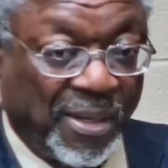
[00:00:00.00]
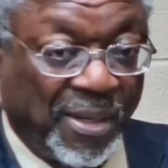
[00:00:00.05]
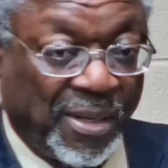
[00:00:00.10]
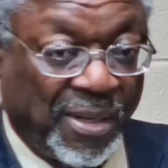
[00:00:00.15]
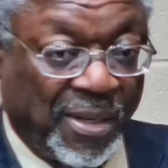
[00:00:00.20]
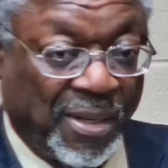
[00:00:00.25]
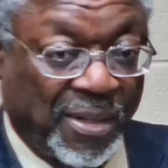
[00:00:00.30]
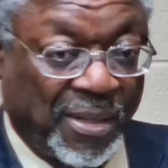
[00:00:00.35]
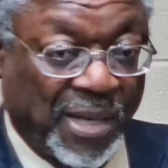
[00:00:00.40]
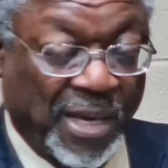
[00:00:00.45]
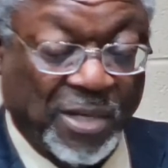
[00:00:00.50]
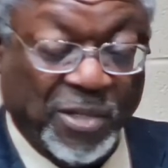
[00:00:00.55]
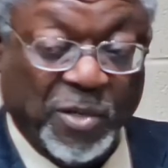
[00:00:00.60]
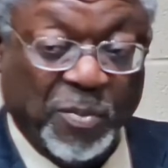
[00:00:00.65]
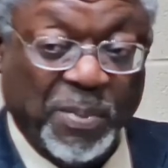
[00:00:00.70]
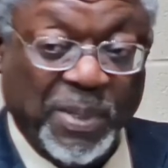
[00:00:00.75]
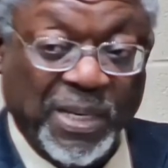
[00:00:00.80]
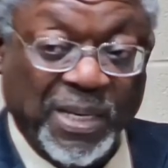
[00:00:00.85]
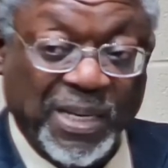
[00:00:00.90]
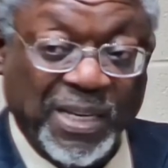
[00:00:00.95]
than to
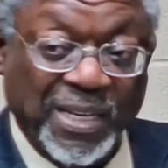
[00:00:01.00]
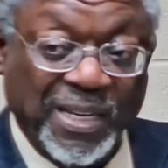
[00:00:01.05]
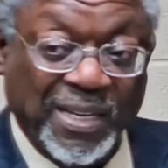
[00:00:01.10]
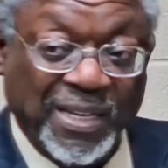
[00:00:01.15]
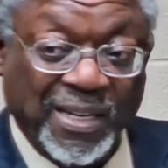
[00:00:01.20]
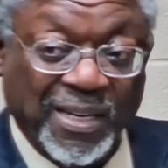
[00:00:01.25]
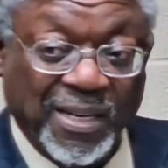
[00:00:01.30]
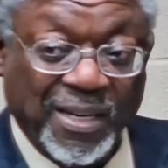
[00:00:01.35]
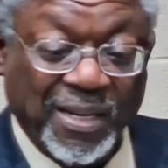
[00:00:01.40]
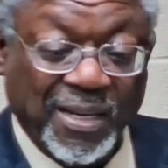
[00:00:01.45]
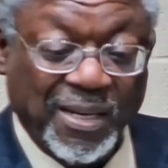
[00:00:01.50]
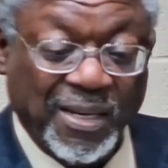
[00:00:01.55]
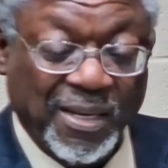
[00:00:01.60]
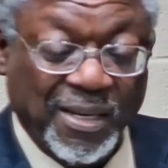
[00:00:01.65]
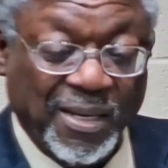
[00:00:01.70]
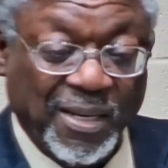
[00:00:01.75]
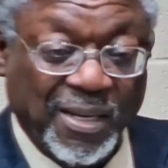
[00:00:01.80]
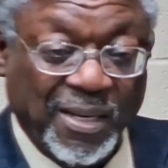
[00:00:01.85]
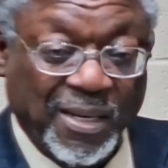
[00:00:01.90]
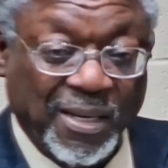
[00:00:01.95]
be in
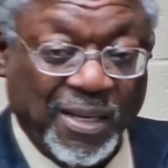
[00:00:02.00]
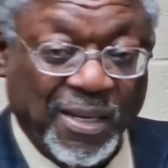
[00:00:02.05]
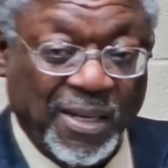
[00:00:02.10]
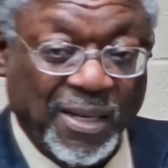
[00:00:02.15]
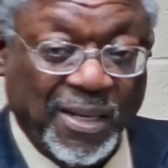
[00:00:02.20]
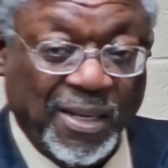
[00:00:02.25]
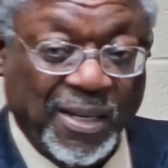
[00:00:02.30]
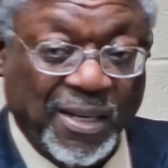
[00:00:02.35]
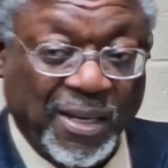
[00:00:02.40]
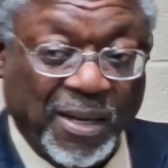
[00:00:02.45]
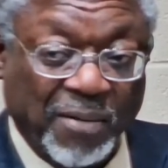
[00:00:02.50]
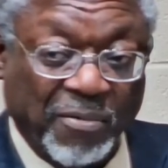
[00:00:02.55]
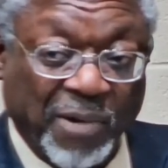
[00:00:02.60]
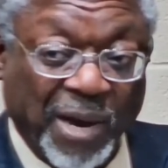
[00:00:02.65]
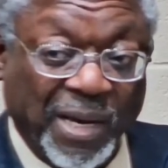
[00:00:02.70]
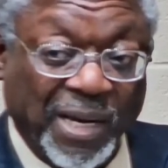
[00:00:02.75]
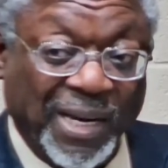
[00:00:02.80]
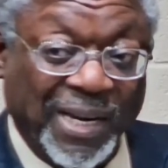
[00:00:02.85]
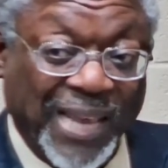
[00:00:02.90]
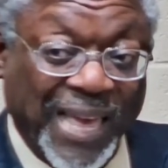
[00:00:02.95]
a right
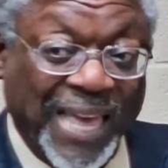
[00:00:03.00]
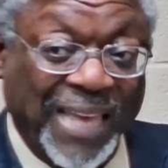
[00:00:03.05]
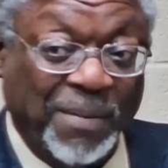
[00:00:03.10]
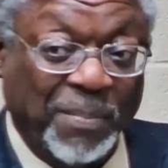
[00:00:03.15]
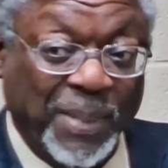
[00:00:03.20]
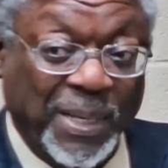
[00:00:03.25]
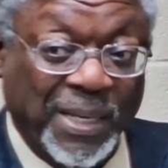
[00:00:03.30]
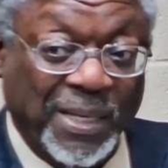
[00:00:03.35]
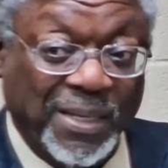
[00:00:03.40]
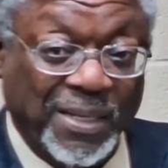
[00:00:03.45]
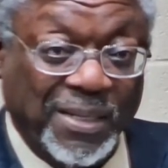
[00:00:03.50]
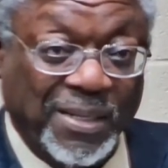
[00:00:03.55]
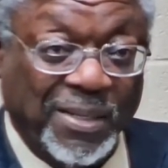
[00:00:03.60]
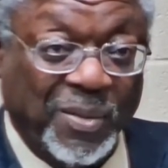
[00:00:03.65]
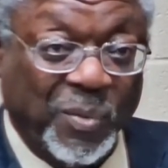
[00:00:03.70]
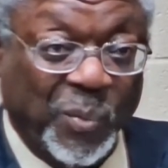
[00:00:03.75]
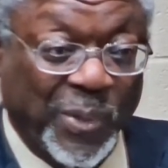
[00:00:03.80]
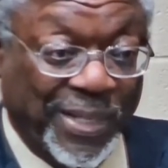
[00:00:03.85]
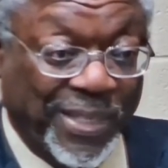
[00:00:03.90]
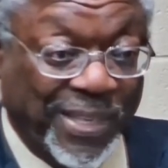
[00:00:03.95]
alignment
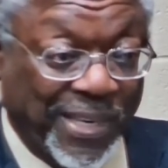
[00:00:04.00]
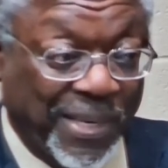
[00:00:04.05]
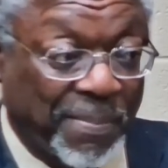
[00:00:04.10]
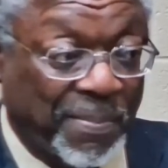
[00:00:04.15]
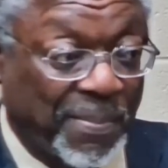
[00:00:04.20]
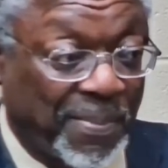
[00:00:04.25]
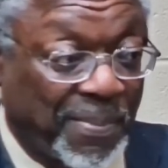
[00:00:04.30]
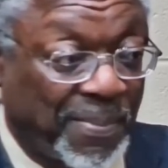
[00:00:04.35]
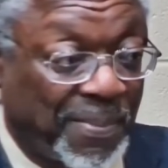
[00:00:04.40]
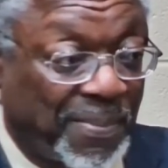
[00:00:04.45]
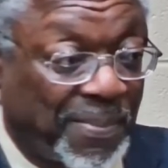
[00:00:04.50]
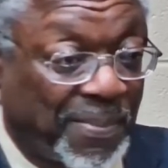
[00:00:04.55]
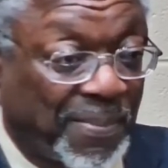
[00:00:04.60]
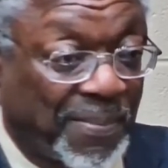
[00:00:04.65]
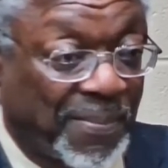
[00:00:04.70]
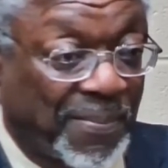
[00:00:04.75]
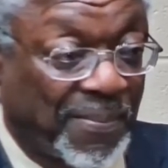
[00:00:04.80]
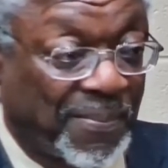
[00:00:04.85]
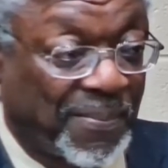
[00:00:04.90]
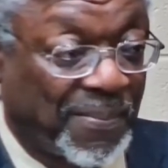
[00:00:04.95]
with Him?
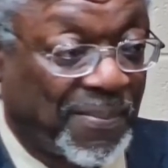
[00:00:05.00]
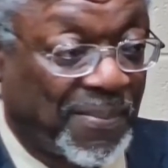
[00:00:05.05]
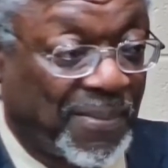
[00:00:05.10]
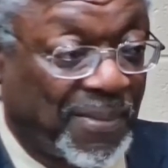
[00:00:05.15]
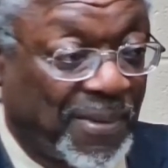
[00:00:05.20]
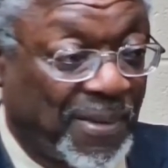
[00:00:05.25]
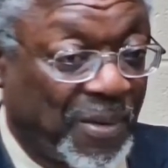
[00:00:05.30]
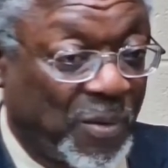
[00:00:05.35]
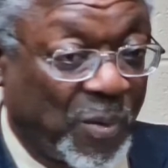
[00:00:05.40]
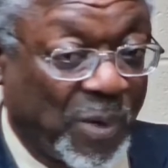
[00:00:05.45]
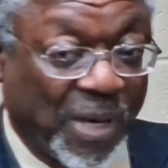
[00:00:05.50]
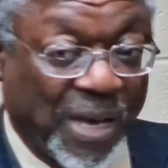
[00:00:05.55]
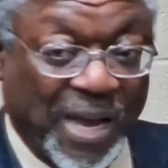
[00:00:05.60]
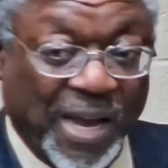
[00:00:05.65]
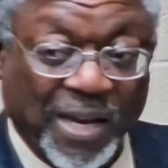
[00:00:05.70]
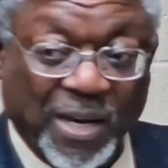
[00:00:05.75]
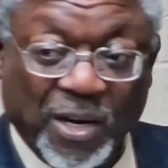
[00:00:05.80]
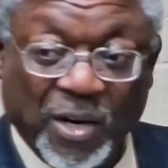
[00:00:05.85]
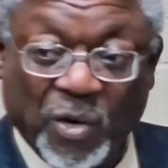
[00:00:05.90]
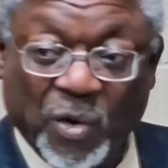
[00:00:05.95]
What
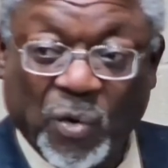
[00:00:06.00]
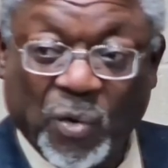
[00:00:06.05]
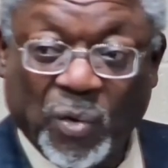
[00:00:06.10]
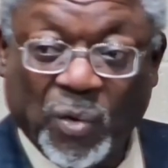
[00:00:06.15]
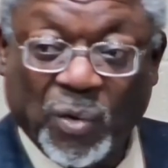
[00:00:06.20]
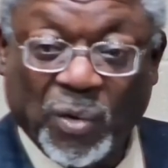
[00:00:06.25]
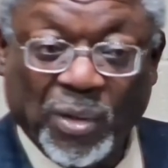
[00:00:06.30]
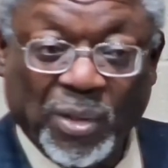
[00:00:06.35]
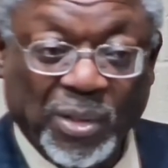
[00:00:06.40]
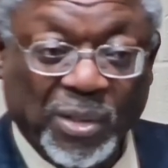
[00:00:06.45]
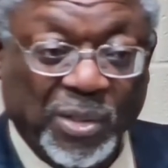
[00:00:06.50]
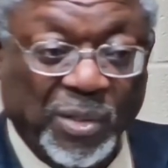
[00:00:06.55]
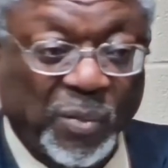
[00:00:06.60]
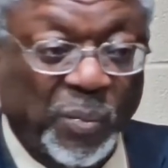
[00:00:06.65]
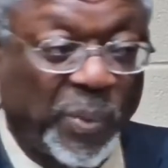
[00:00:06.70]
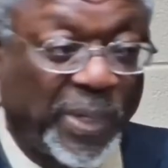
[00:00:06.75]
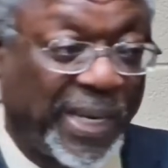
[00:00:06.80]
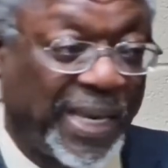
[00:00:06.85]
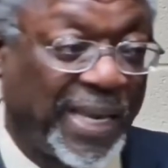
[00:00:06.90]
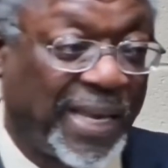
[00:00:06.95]
higher goal could
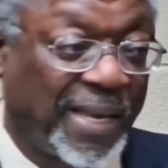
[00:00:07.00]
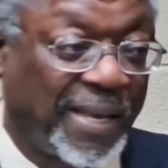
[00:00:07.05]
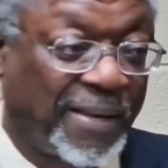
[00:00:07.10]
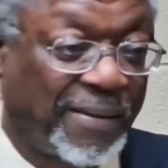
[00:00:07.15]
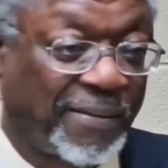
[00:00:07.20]
we have